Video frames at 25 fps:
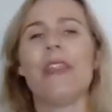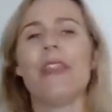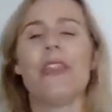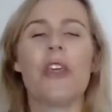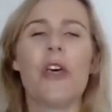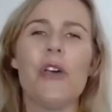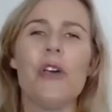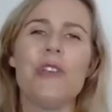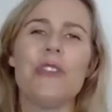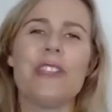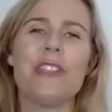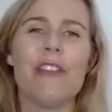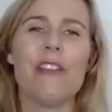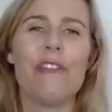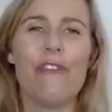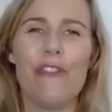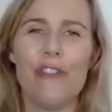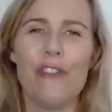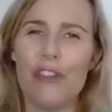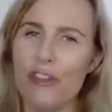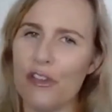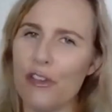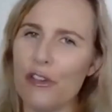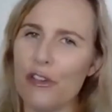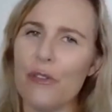but those are
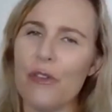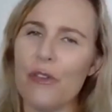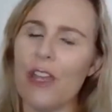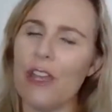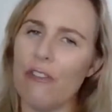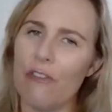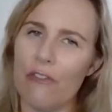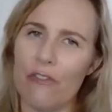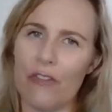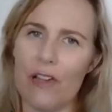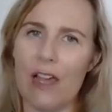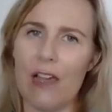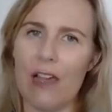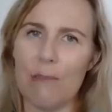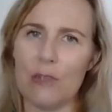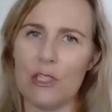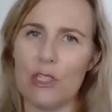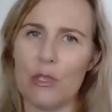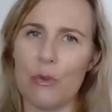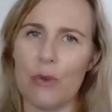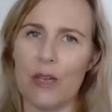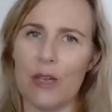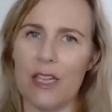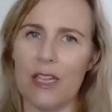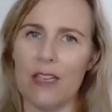few and far
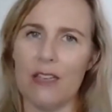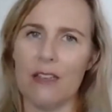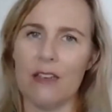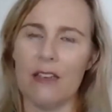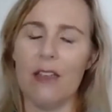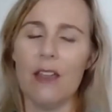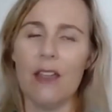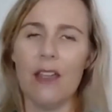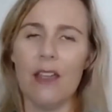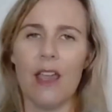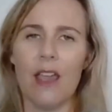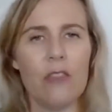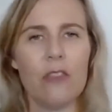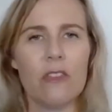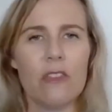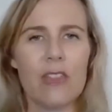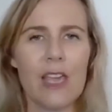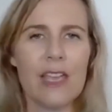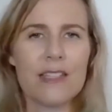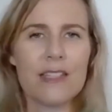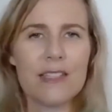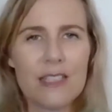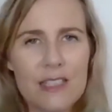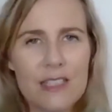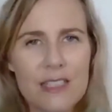between. And
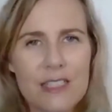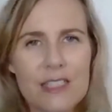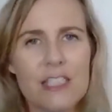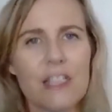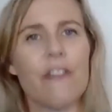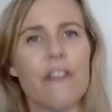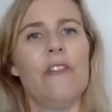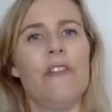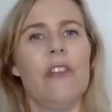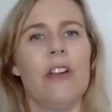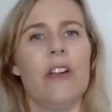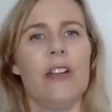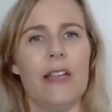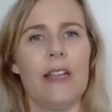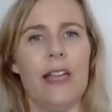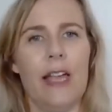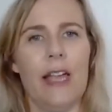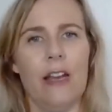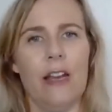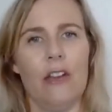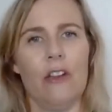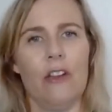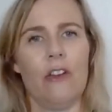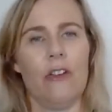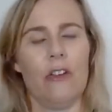that's a different
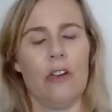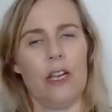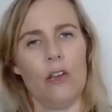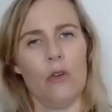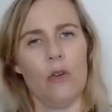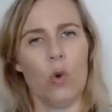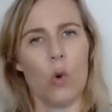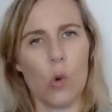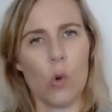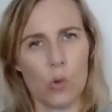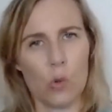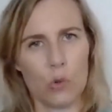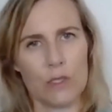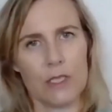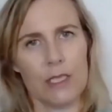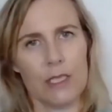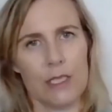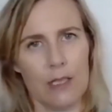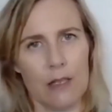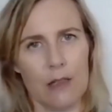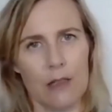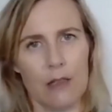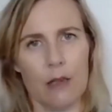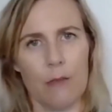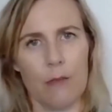category
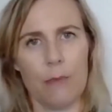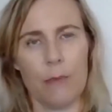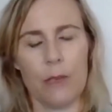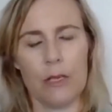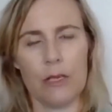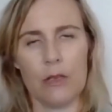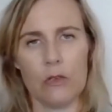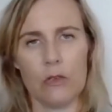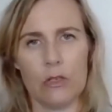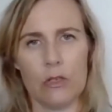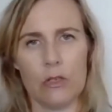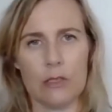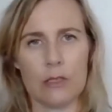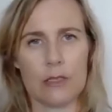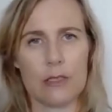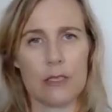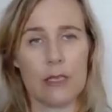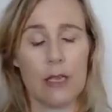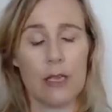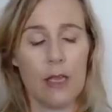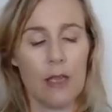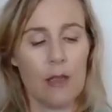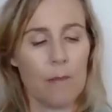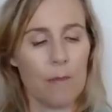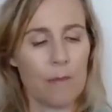altogether, because
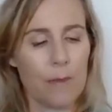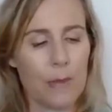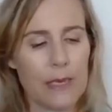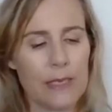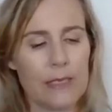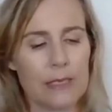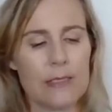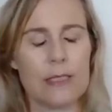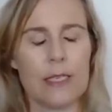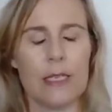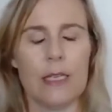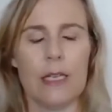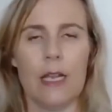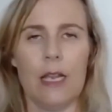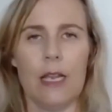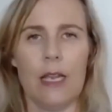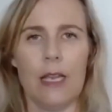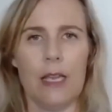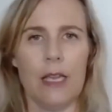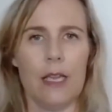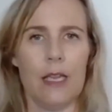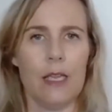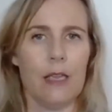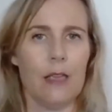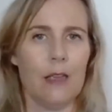
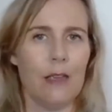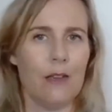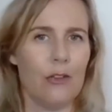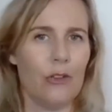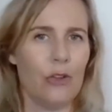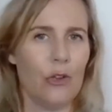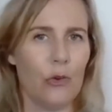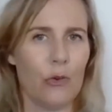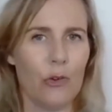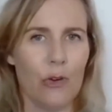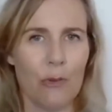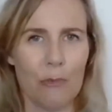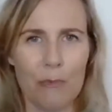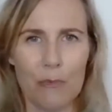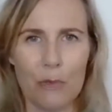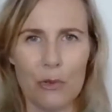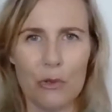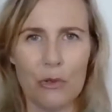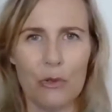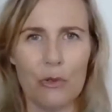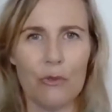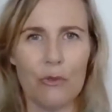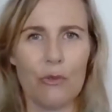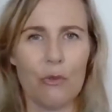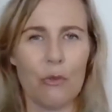basically you
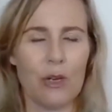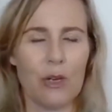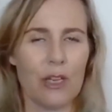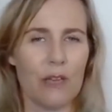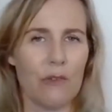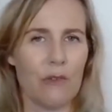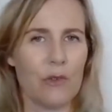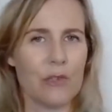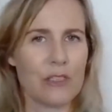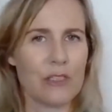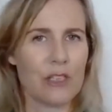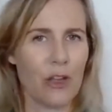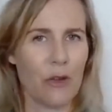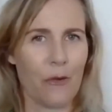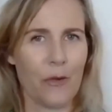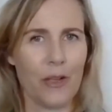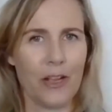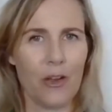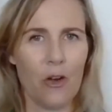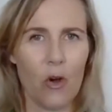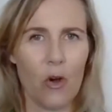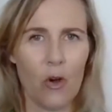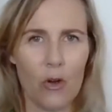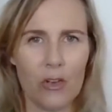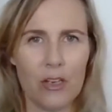remove whatever's
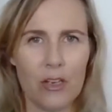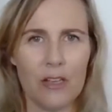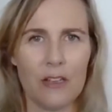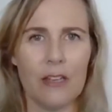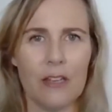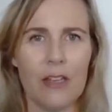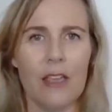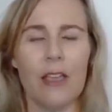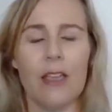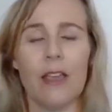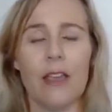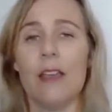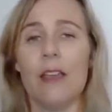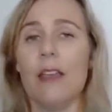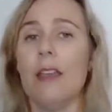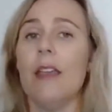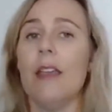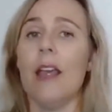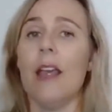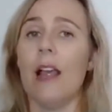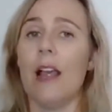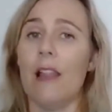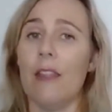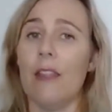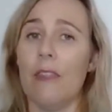going on in there
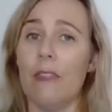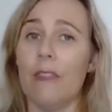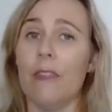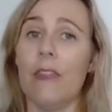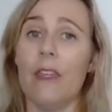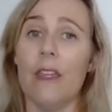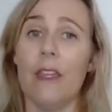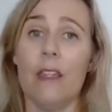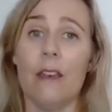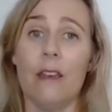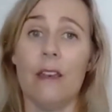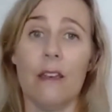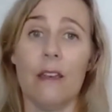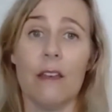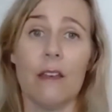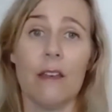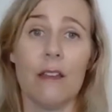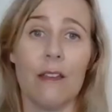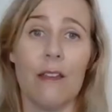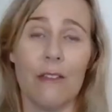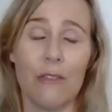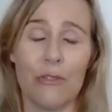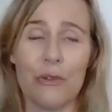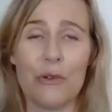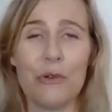and
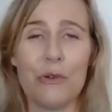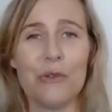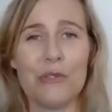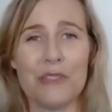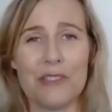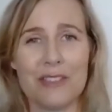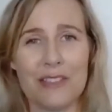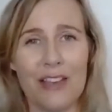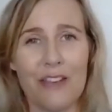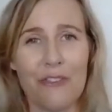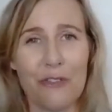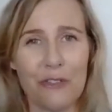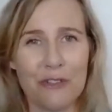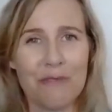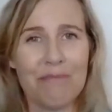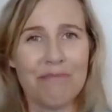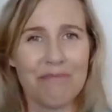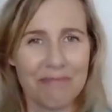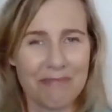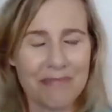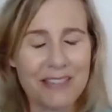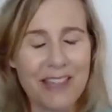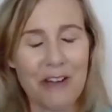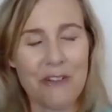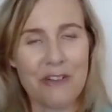then of course
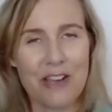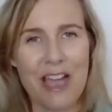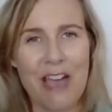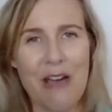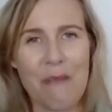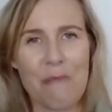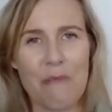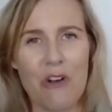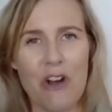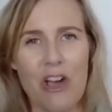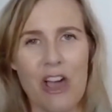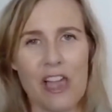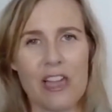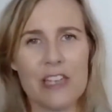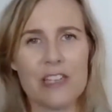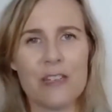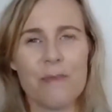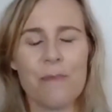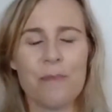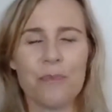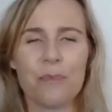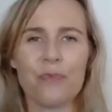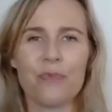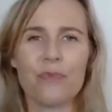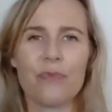they'll come right.
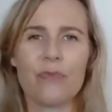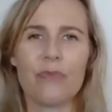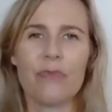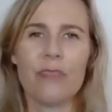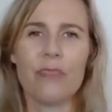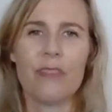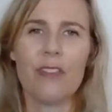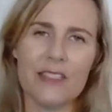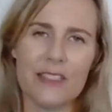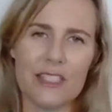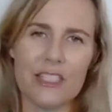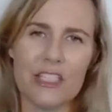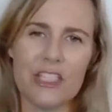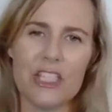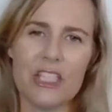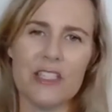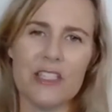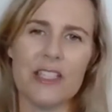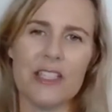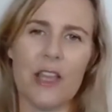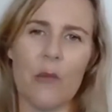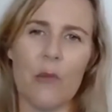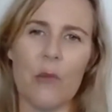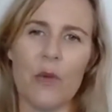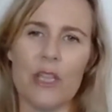The
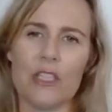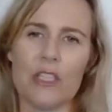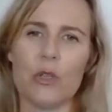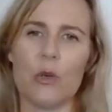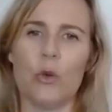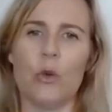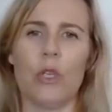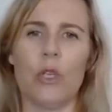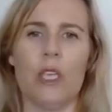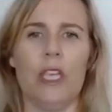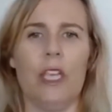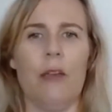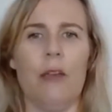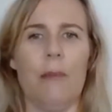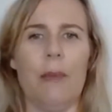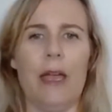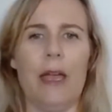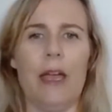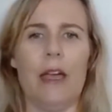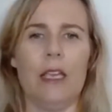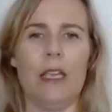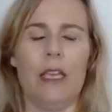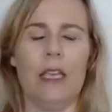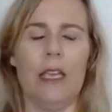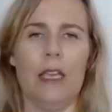conditions that we're talking
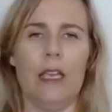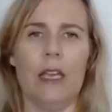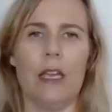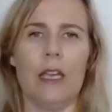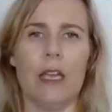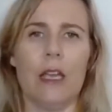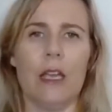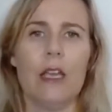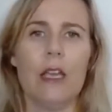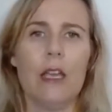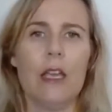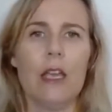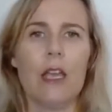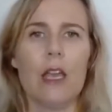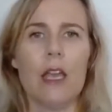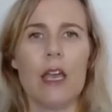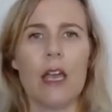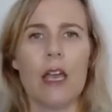about here